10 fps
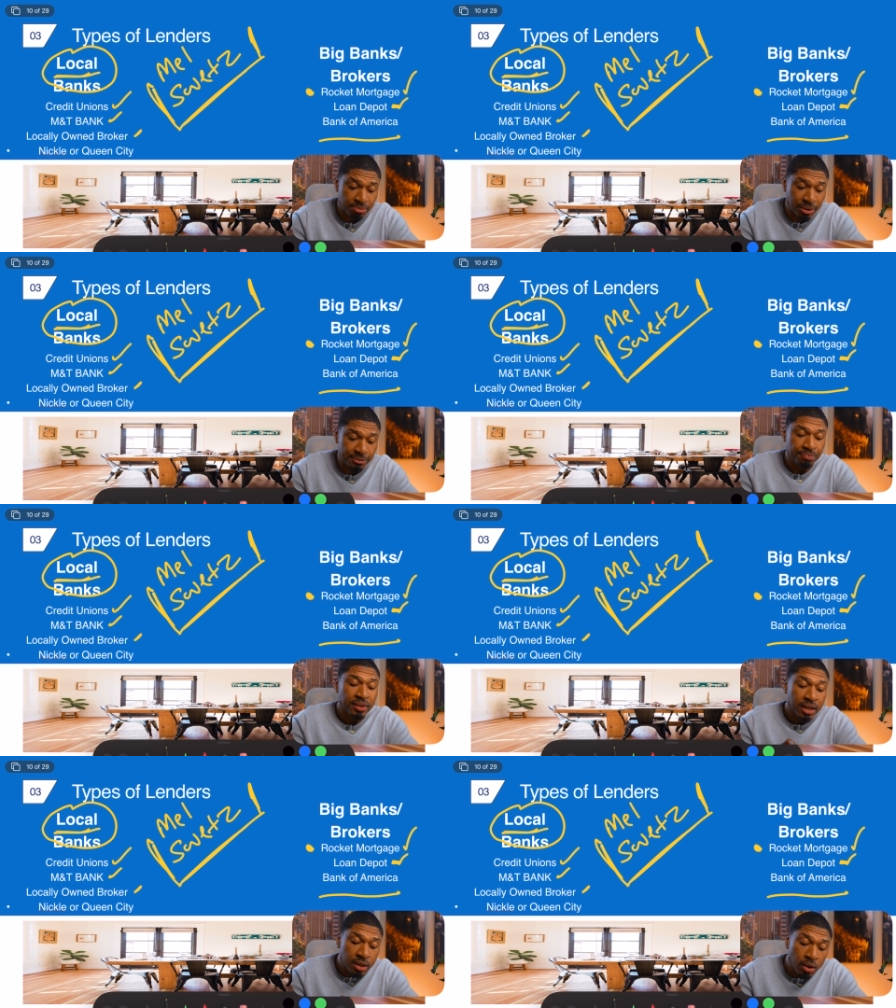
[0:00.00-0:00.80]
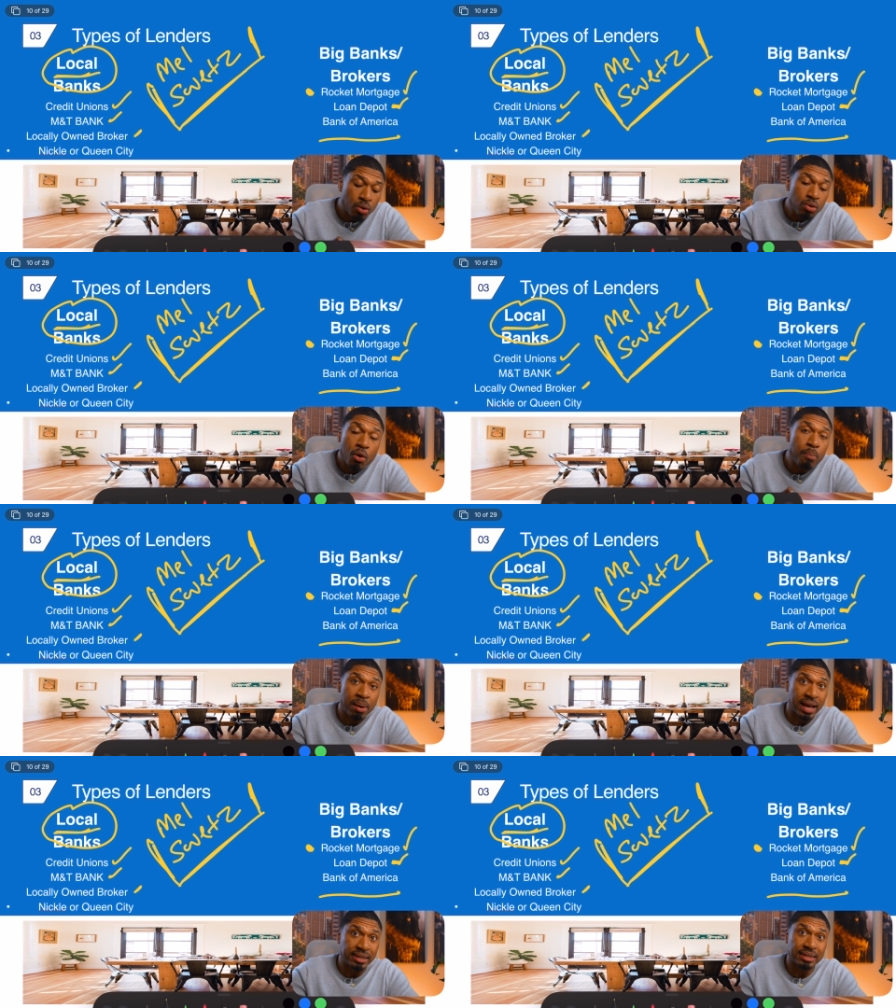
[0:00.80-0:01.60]
But local
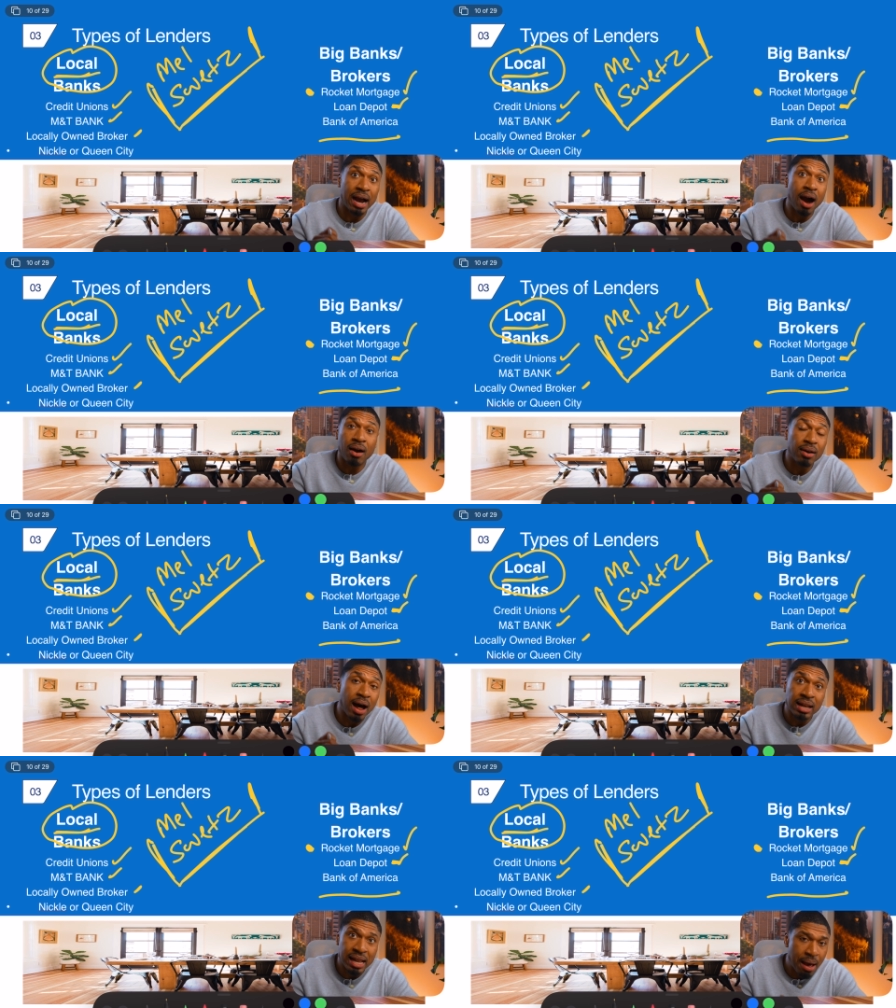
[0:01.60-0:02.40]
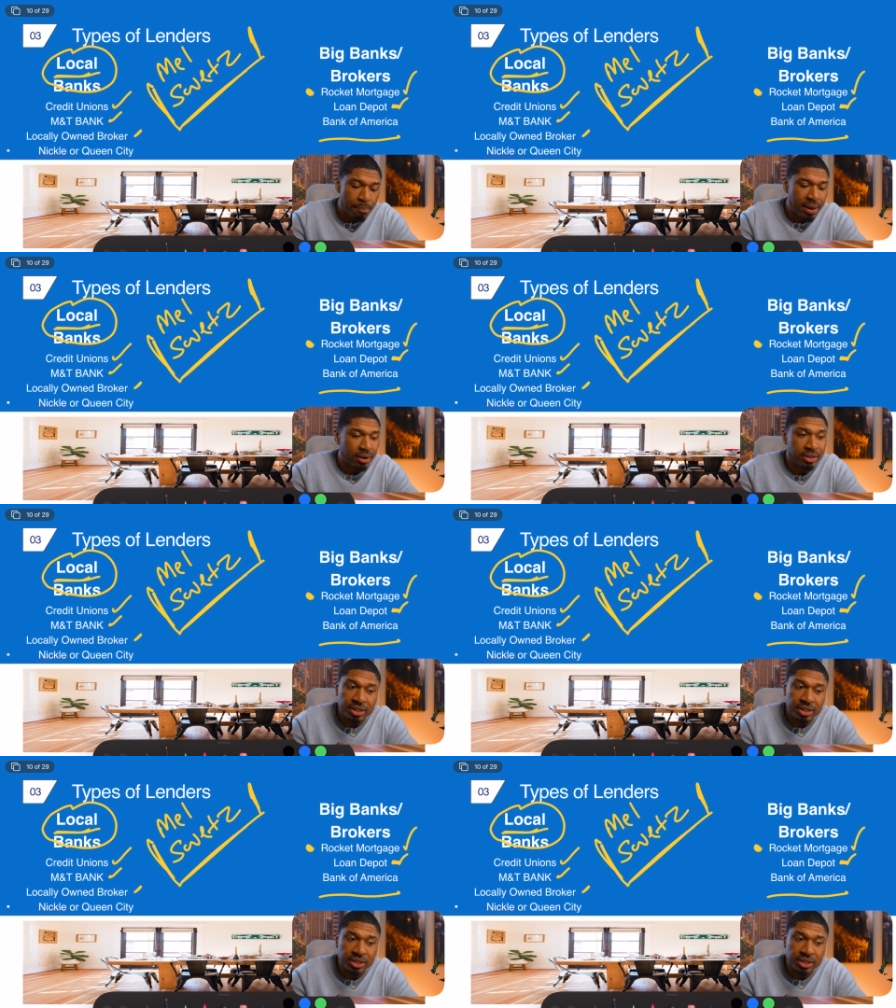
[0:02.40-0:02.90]
banks are a lot better.